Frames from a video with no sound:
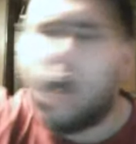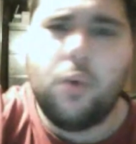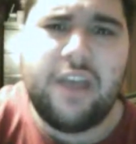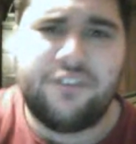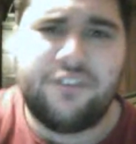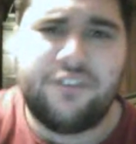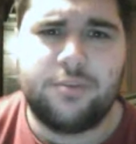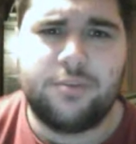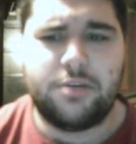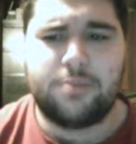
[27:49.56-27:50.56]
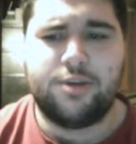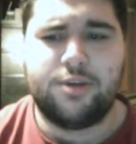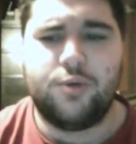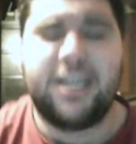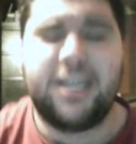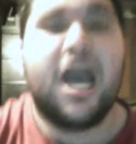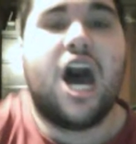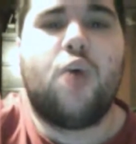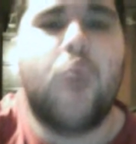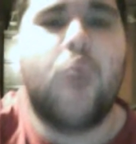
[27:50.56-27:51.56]
away from WWE,
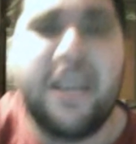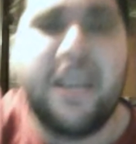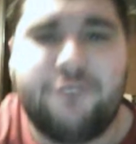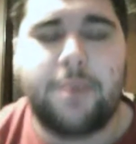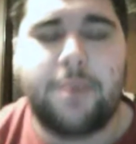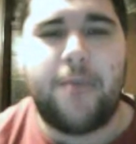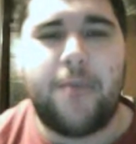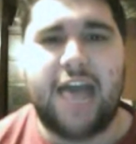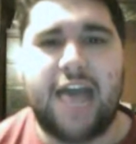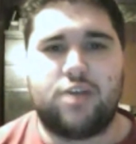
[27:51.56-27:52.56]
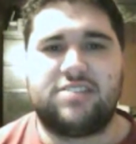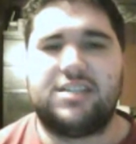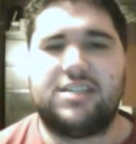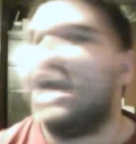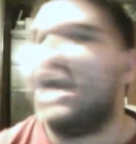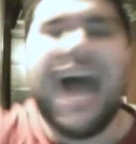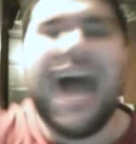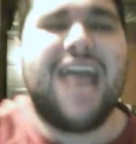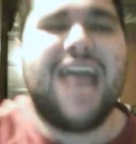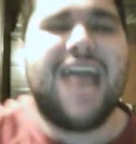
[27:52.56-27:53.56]
away from Impact Wrestling.
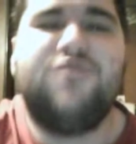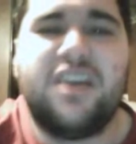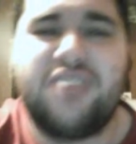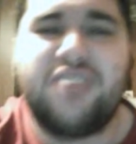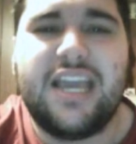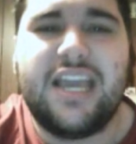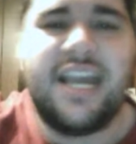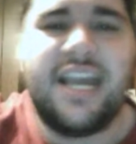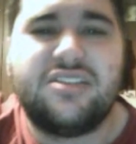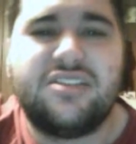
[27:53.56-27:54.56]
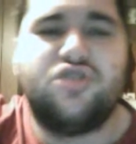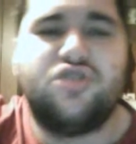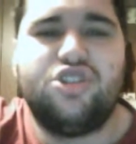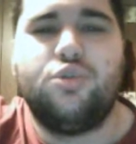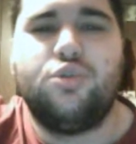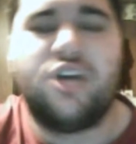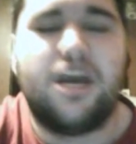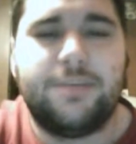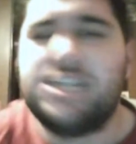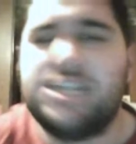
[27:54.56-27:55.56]
I have nothing against those two
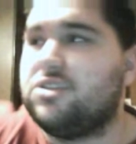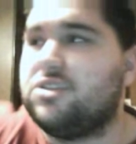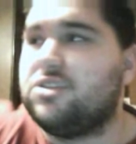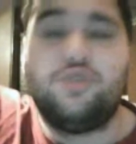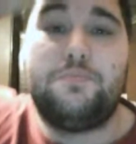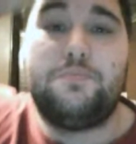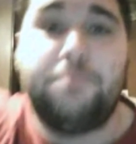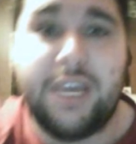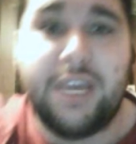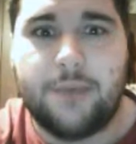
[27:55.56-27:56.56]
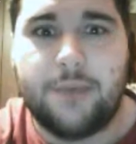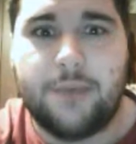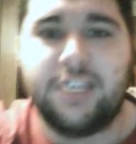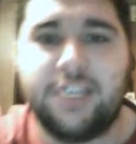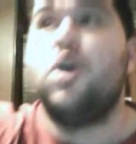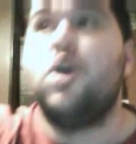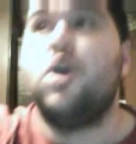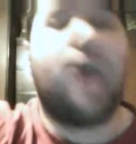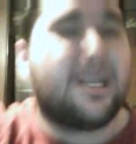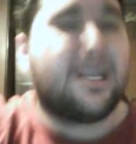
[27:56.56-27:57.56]
companies, those two big companies.
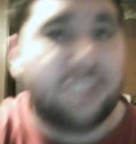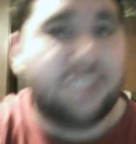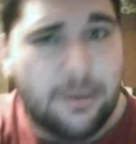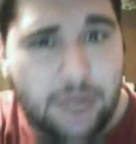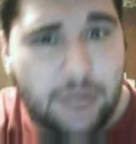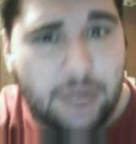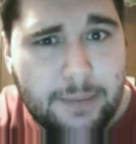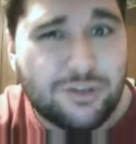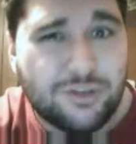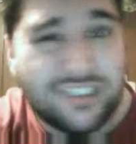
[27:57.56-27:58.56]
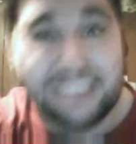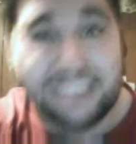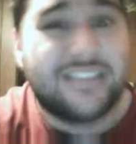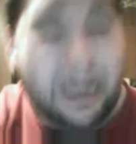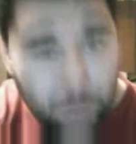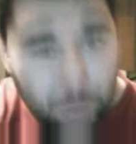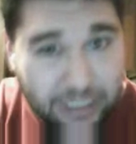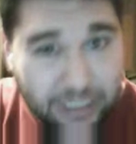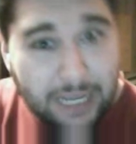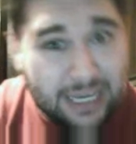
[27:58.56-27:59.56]
Well, actually, Impact Wrestling is not
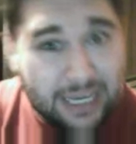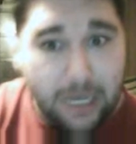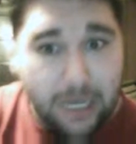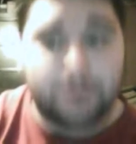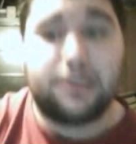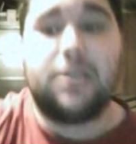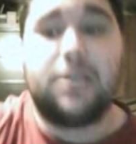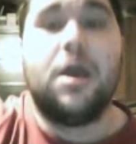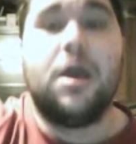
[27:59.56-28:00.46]
really a big company,